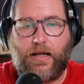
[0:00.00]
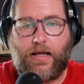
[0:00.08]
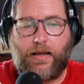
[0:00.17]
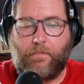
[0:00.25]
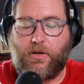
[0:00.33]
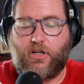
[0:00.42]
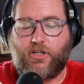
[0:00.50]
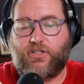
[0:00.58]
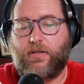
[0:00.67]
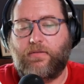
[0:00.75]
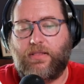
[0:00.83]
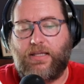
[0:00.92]
because
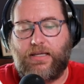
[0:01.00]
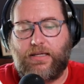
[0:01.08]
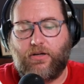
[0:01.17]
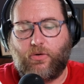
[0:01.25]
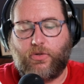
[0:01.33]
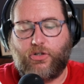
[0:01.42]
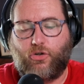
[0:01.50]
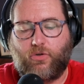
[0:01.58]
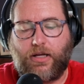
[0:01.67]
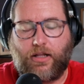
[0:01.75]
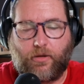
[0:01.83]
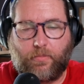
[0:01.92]
the original
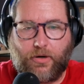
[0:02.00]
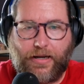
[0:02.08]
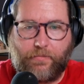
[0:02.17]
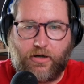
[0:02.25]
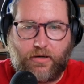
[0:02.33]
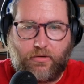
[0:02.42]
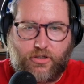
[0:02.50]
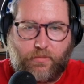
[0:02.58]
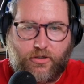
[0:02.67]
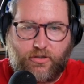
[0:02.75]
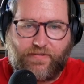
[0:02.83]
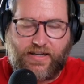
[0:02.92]
color primary was
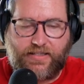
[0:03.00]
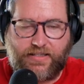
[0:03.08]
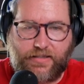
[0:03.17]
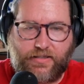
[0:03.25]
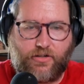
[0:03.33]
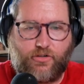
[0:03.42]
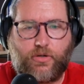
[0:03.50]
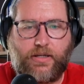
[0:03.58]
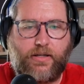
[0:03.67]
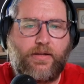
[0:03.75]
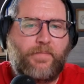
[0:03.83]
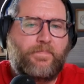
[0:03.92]
Emulsify
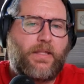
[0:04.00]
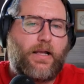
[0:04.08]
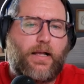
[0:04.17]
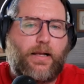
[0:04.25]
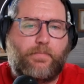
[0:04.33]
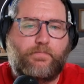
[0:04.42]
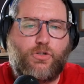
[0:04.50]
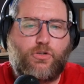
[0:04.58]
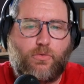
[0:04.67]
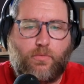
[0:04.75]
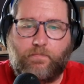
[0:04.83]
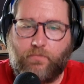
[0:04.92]
600.
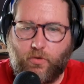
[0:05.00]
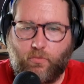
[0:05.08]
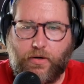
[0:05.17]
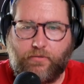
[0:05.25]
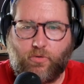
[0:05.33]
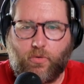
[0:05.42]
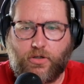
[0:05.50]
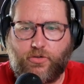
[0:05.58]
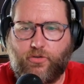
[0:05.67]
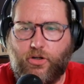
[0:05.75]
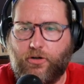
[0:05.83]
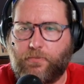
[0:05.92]
So whatever works
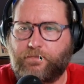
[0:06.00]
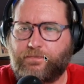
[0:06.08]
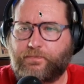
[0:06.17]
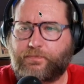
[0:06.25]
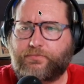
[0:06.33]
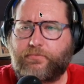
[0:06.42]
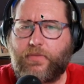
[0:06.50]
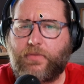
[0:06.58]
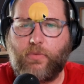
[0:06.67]
for you. We